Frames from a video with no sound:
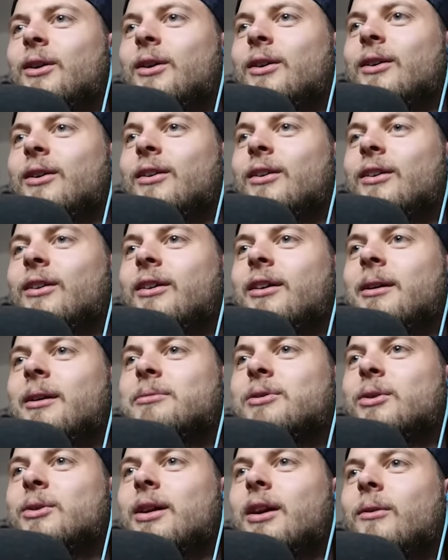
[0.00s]
Oh, I'm
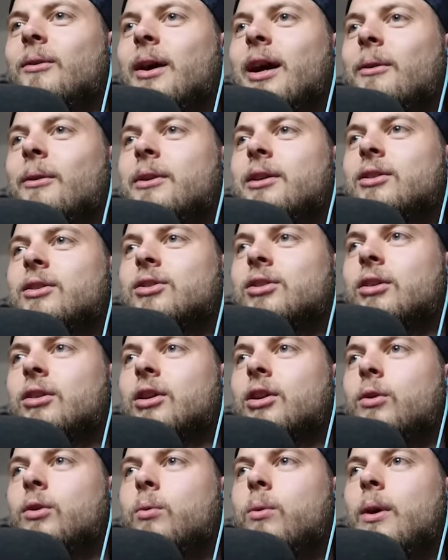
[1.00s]
doing. Oh, how are you so
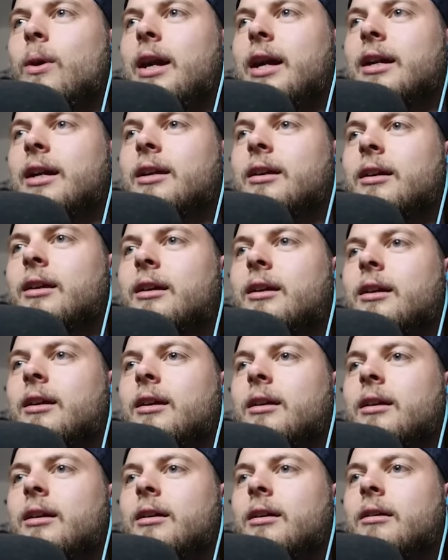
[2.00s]
quick?
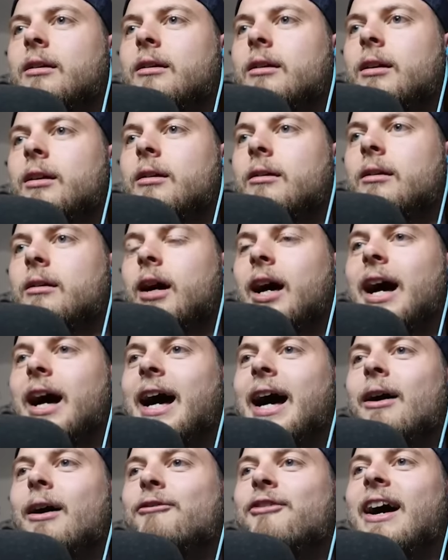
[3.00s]
Whoa, whoa!
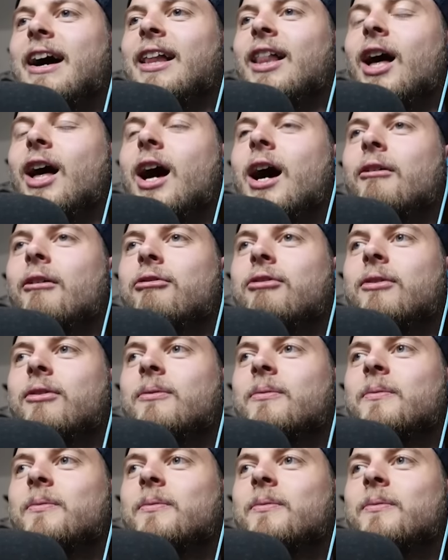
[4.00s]
Ah, I fell off!